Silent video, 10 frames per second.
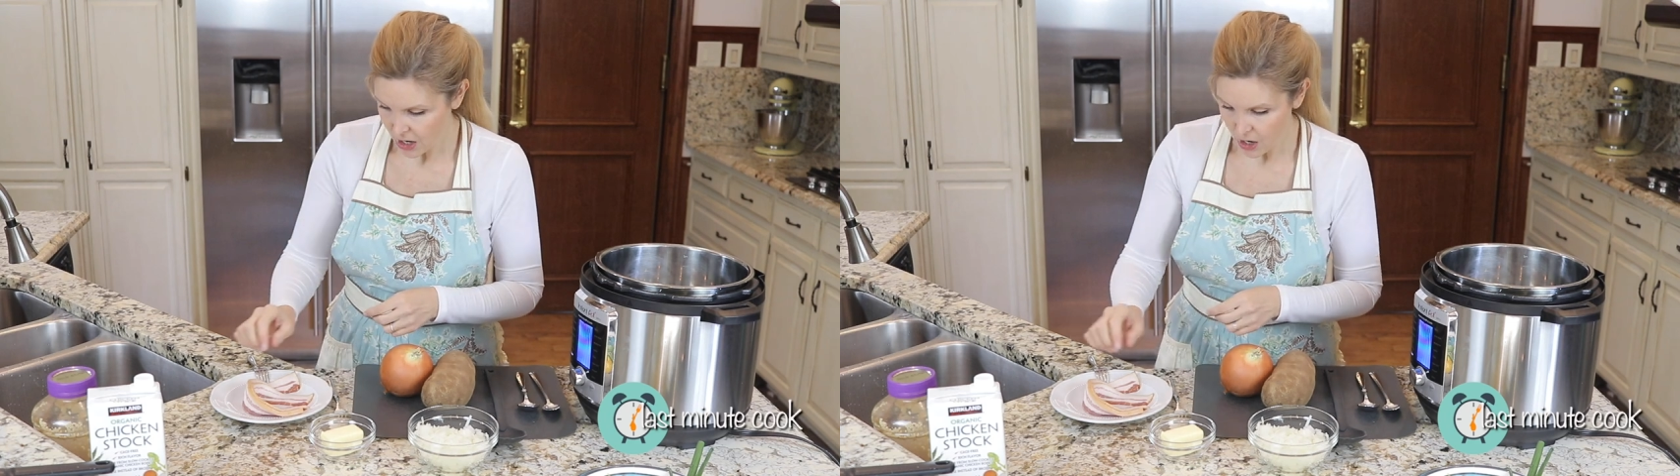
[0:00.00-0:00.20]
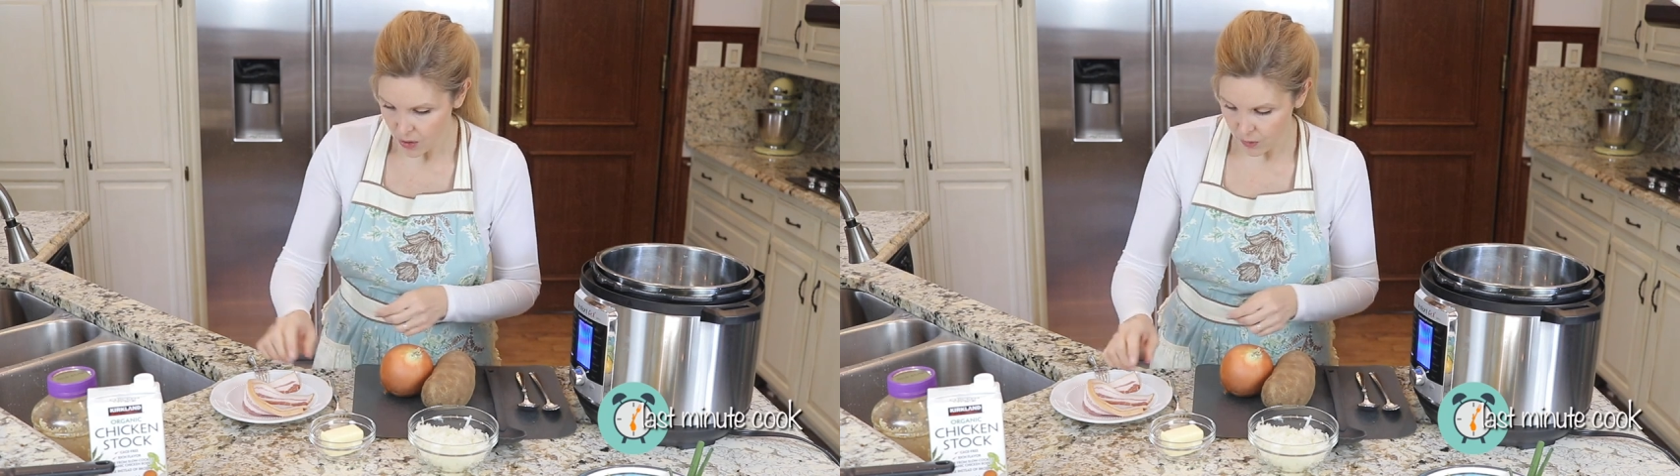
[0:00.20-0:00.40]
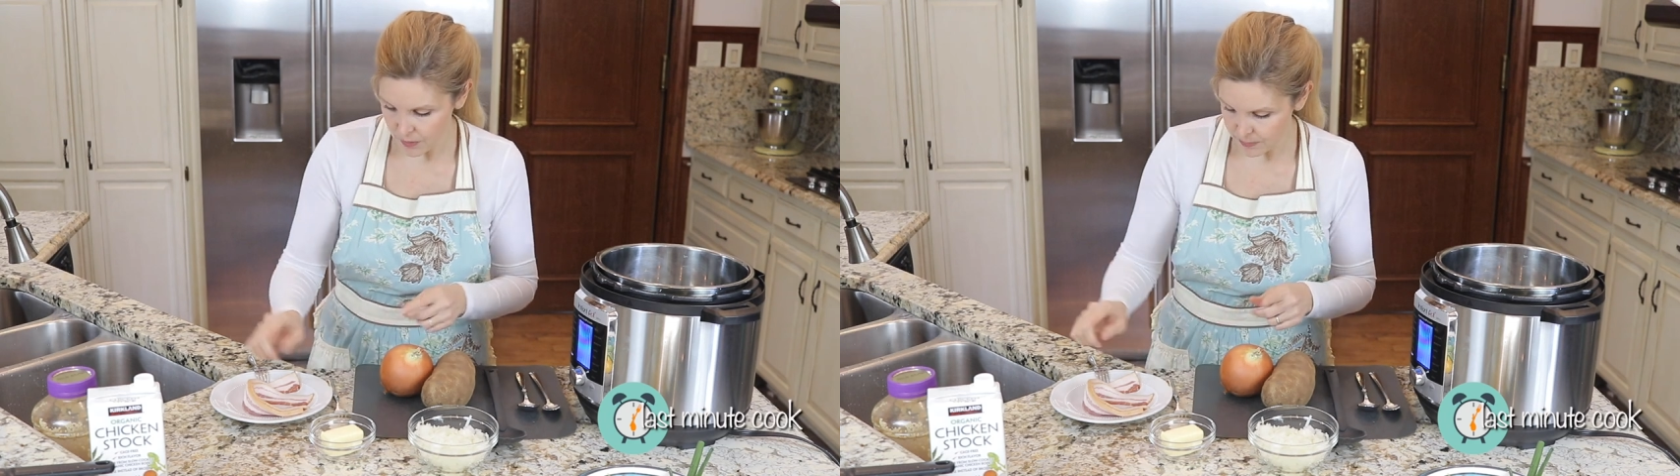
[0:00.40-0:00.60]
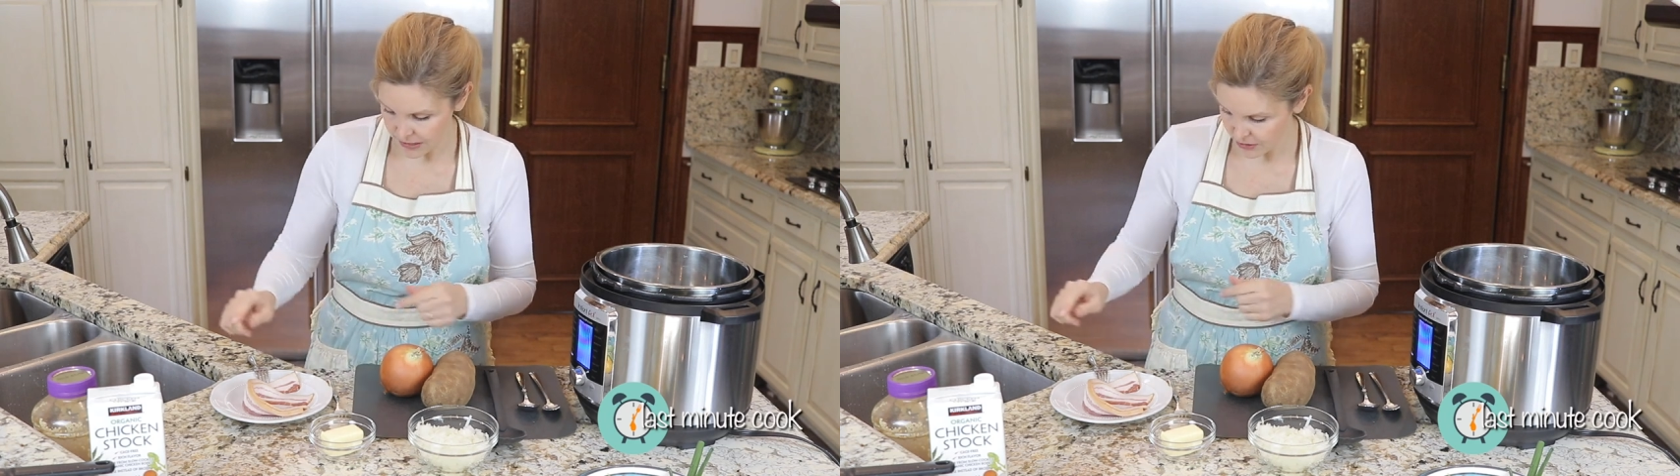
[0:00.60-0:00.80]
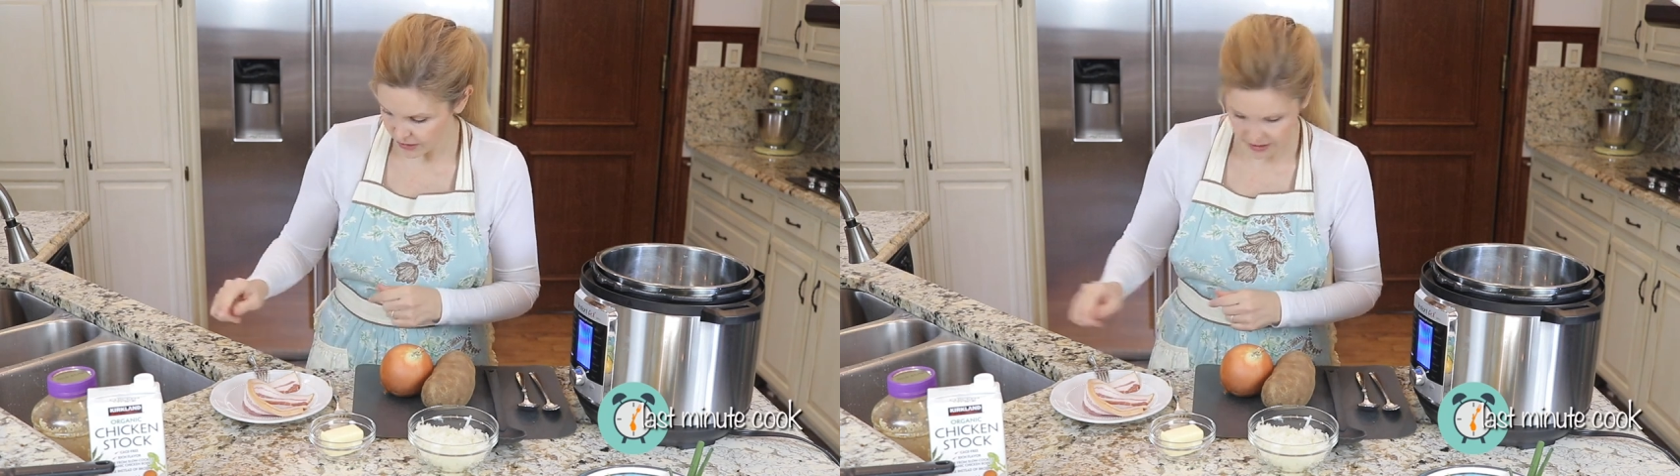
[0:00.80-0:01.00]
our
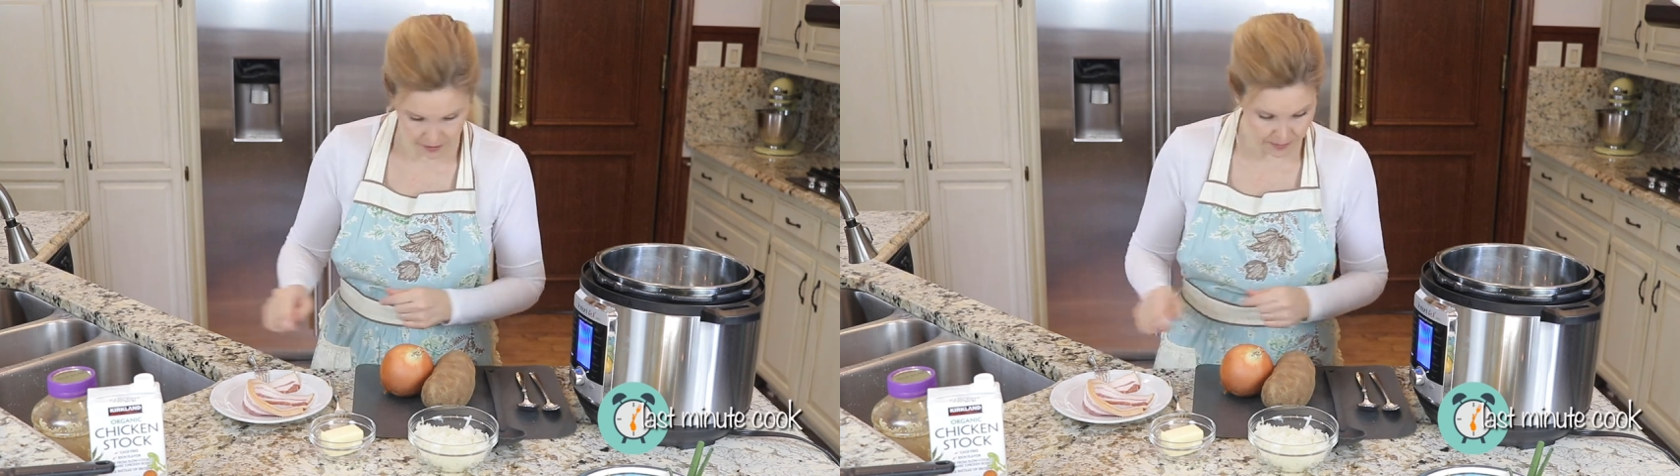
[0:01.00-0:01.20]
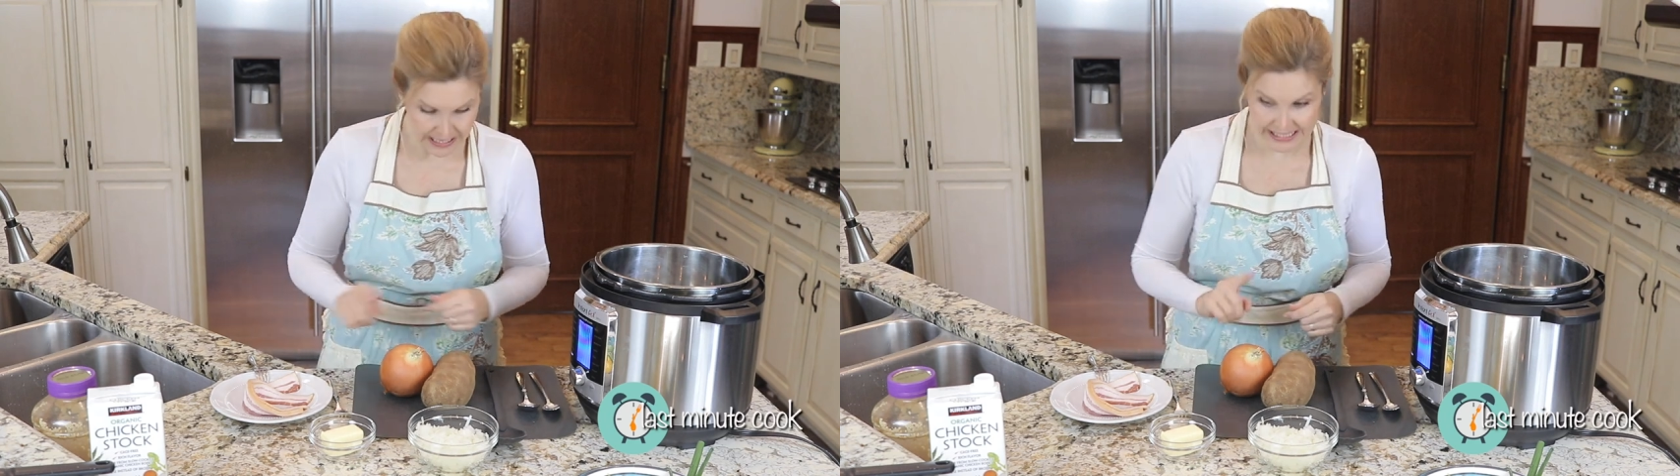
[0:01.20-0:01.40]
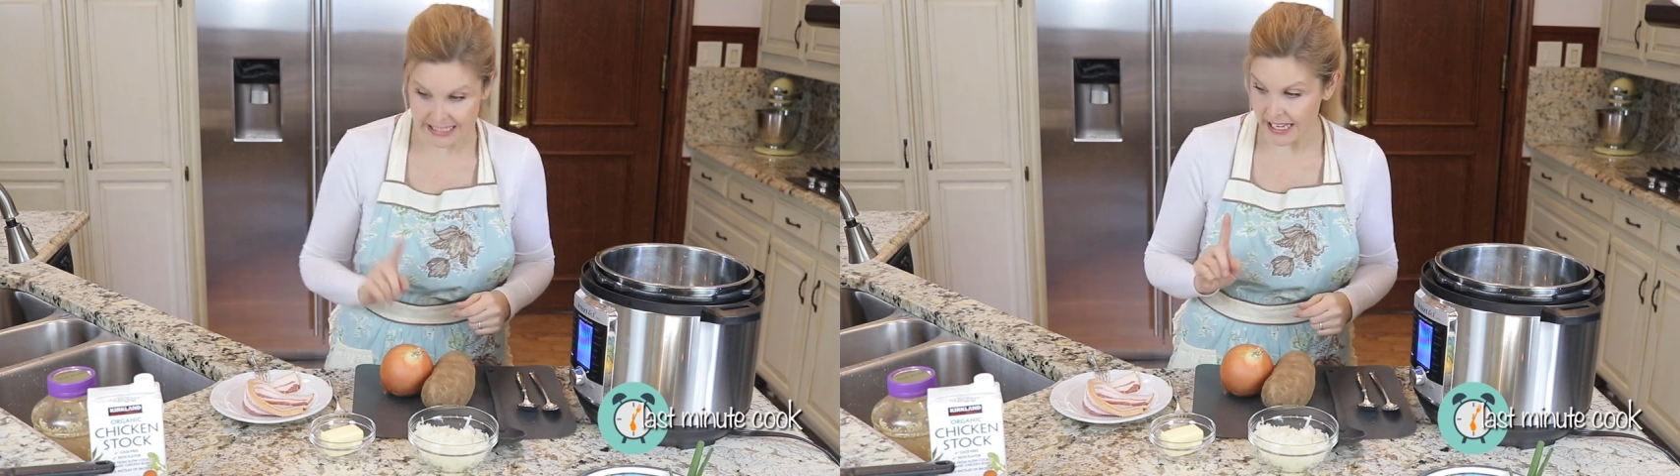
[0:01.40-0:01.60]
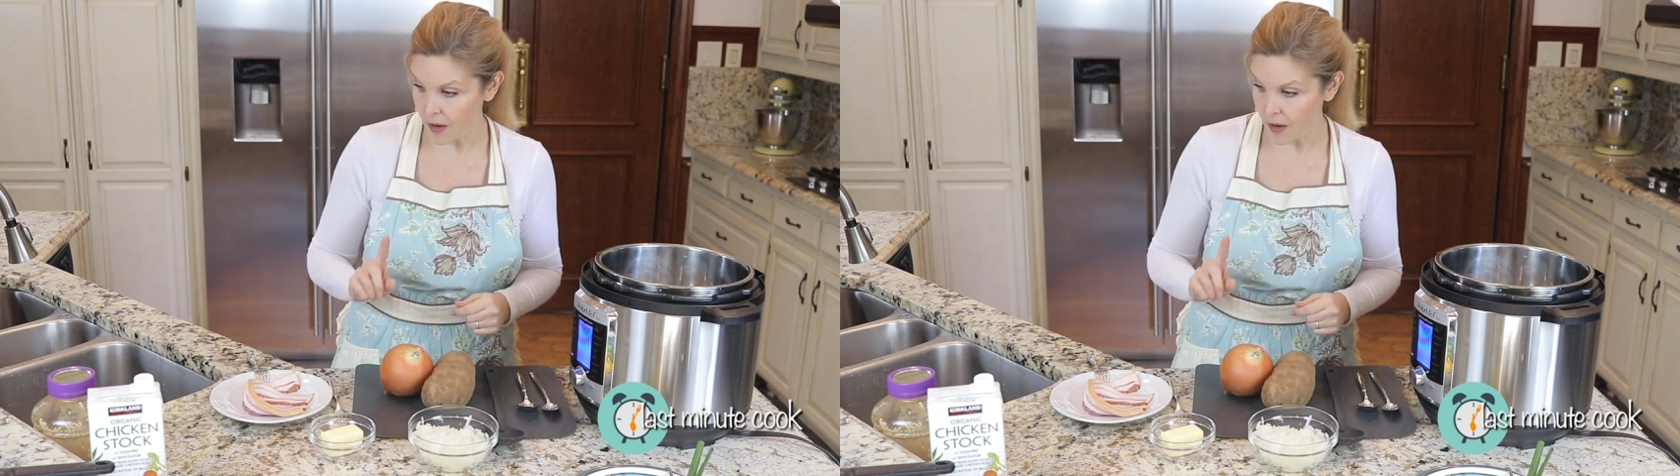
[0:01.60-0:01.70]
butter and our bacon.